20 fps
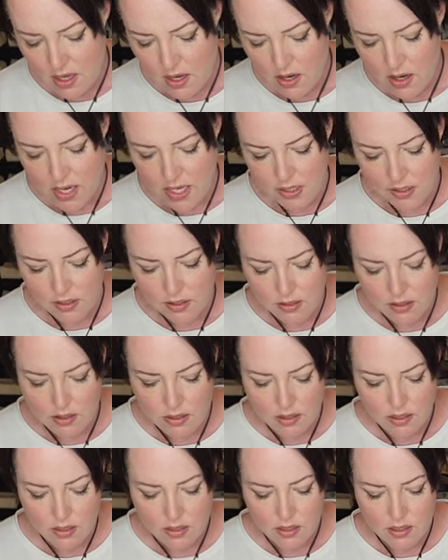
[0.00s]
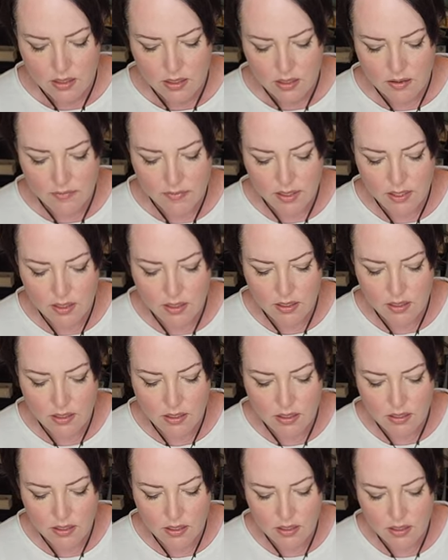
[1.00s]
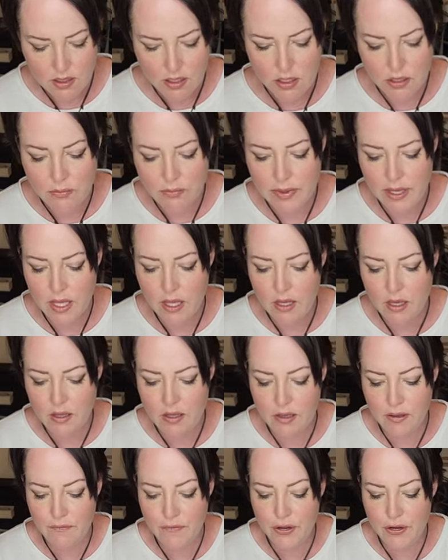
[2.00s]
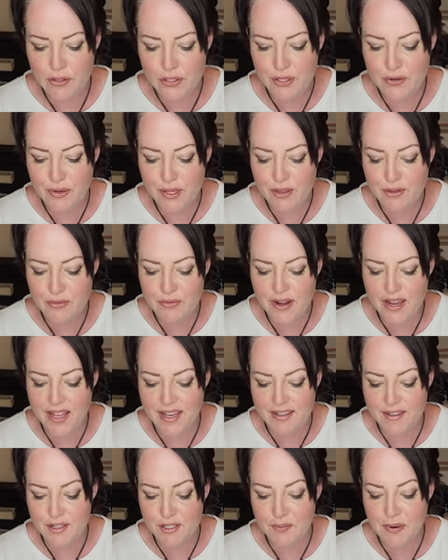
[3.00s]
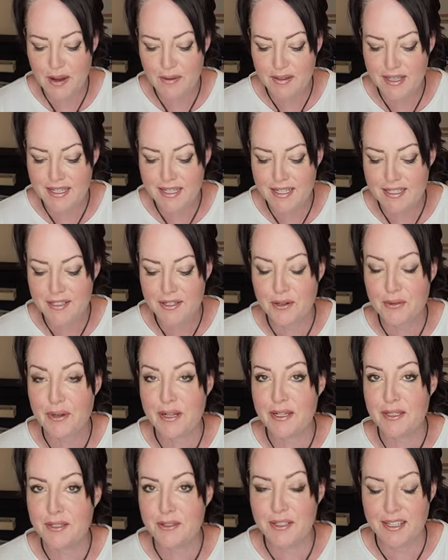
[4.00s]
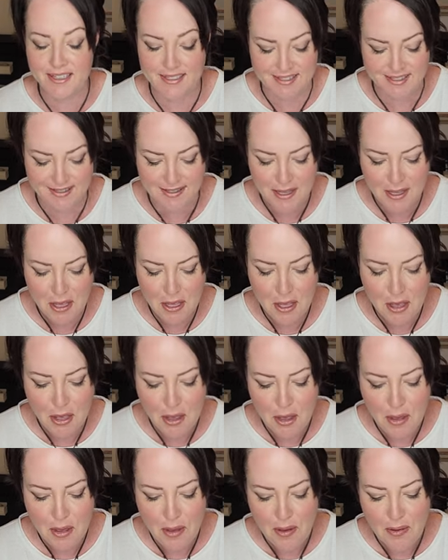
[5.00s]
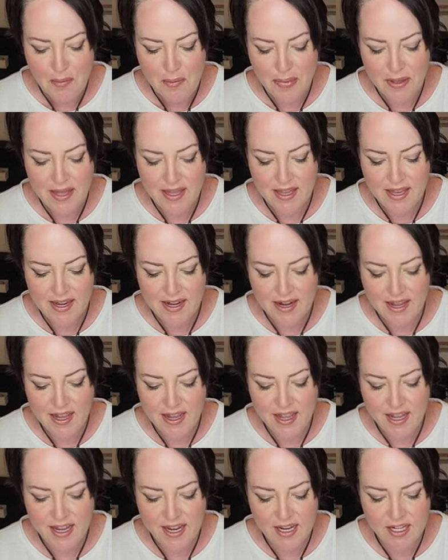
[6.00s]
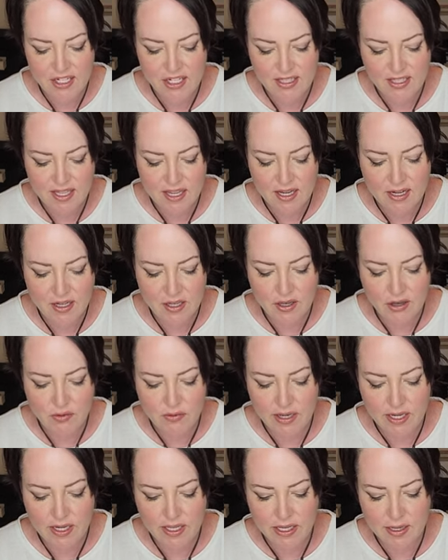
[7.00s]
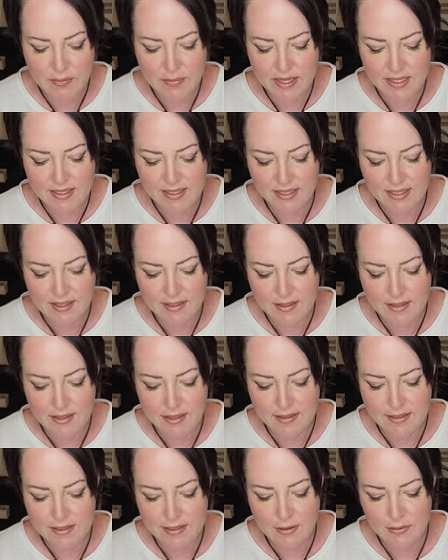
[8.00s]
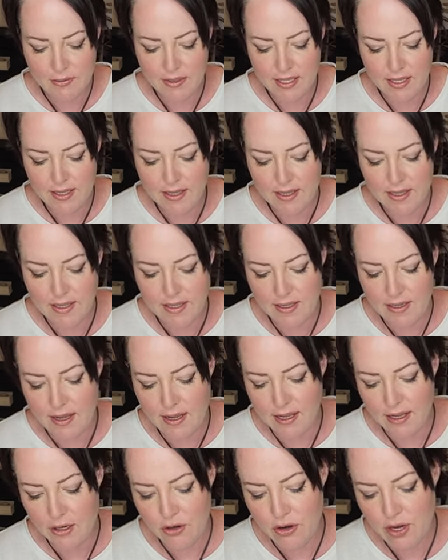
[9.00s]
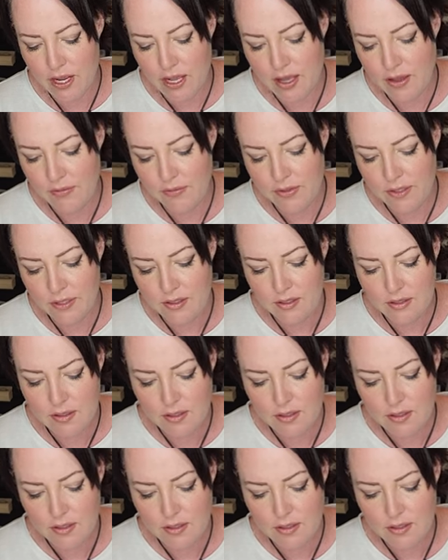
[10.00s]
All right, I'm gonna you may, if you're doing the red, there's probably an easier way to do this. But I just kind of go in and get messy. That's the way that I craft.